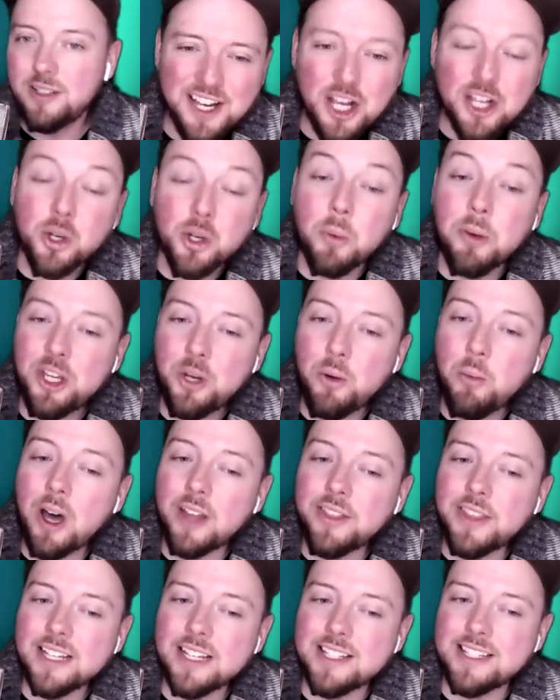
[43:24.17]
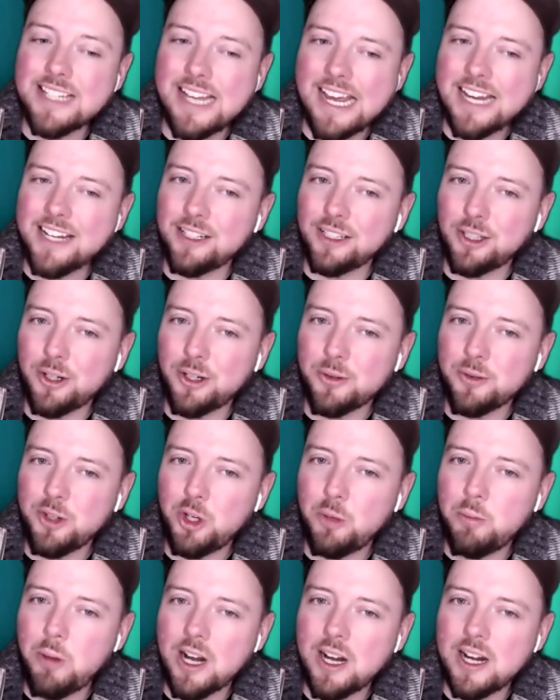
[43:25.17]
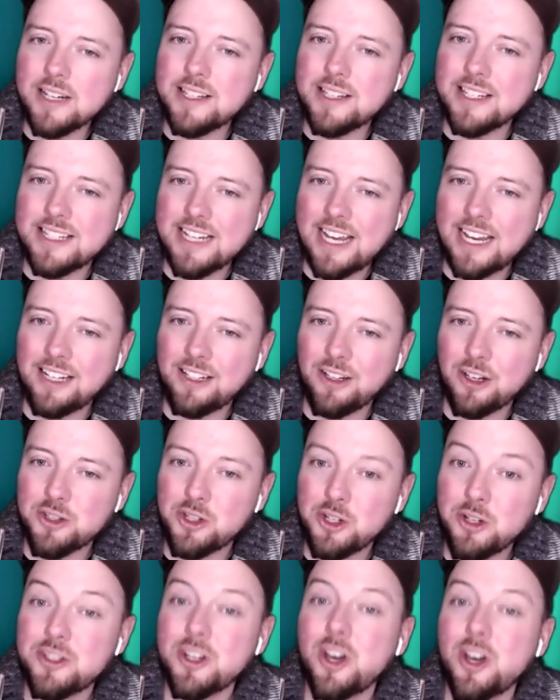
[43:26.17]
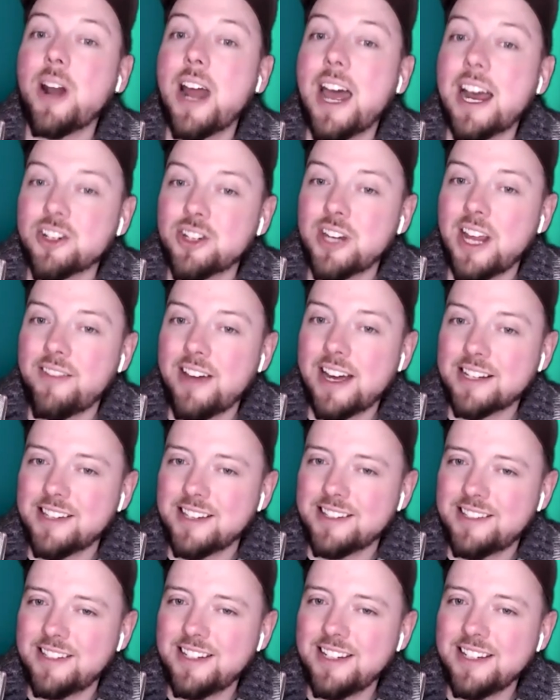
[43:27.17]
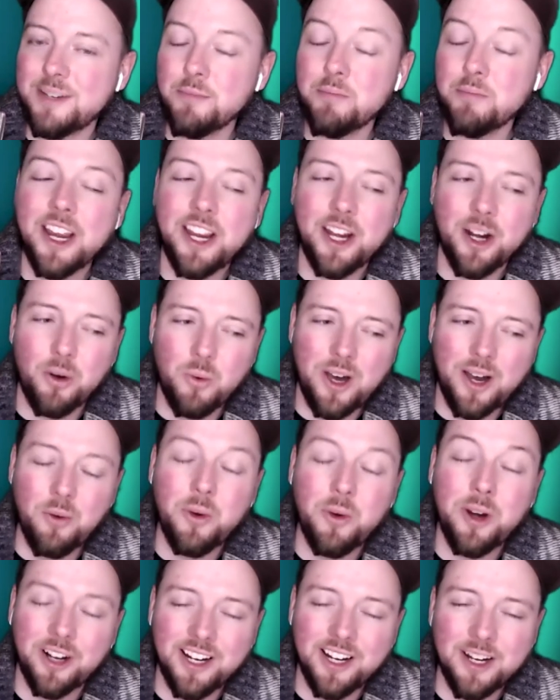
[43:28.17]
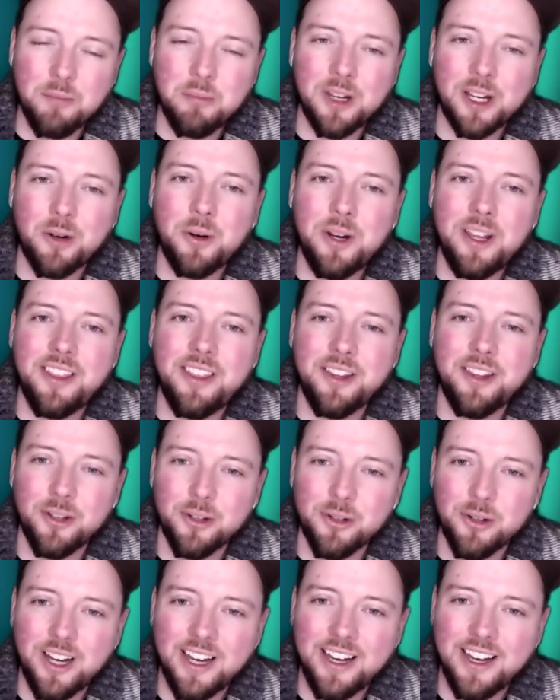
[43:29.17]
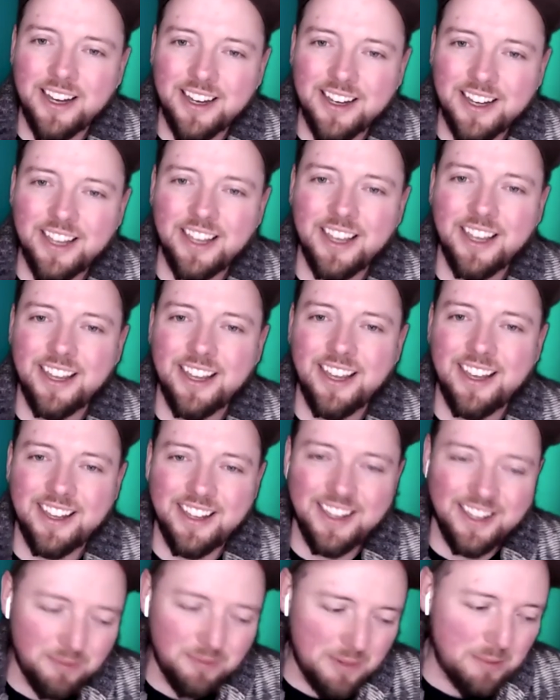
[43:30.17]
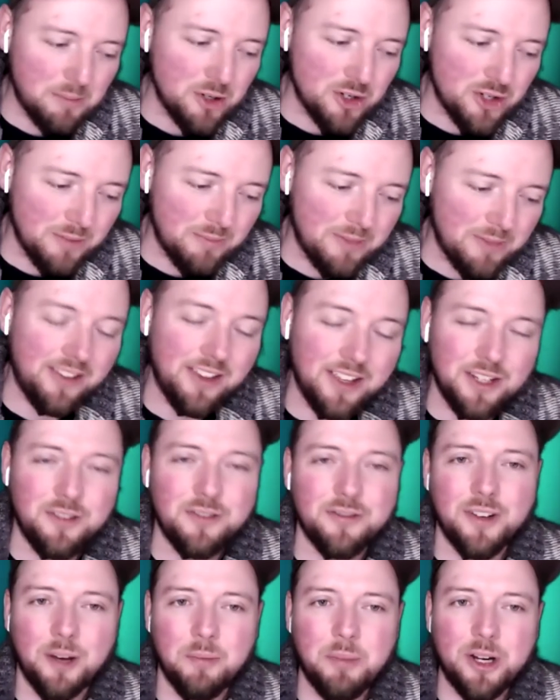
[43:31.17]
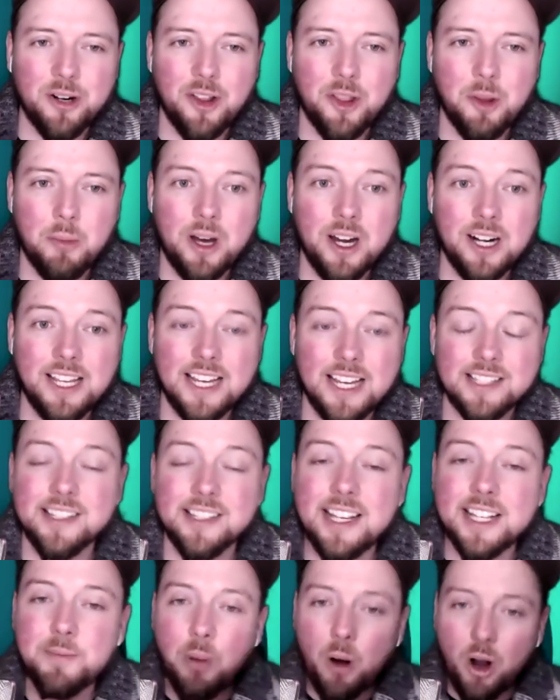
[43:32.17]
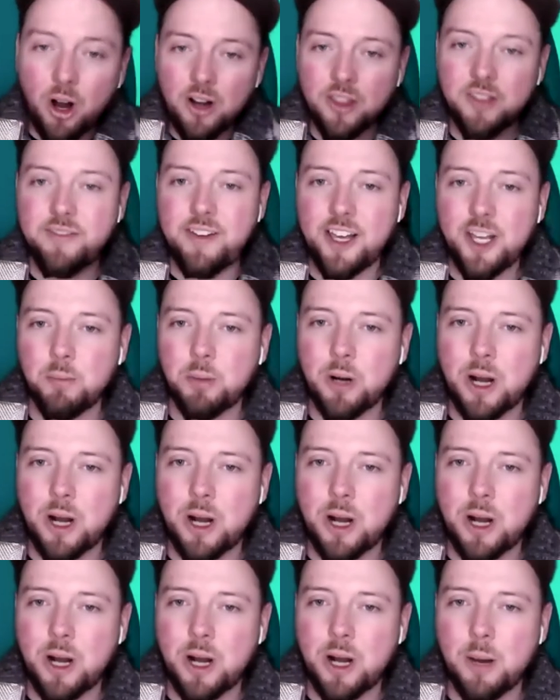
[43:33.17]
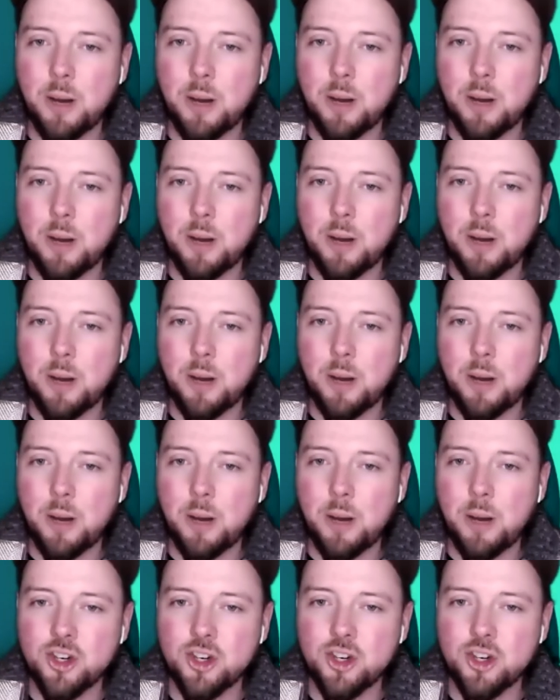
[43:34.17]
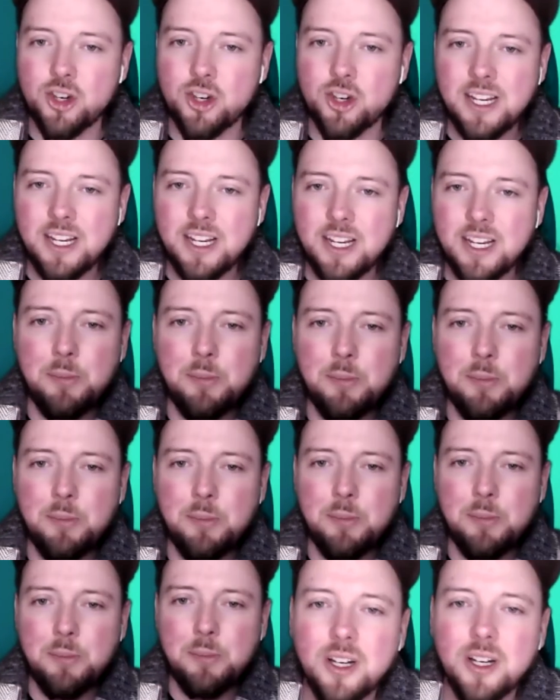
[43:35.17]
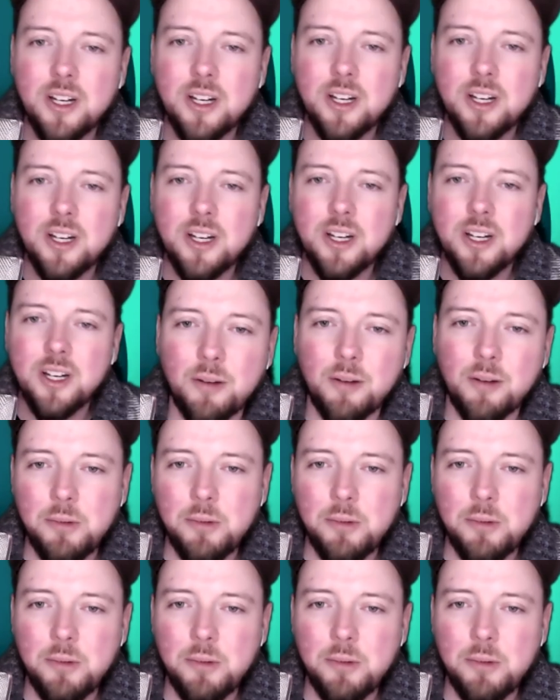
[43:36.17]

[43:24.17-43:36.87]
So, but you bought that standalone. You bought it as a standalone, so you yeah. don't actually have access to DC. But you know what? We are going to bequeath you uh, uh, membership now that you've appeared on the podcast because that's part of the value proposition is that people like you are part of the community.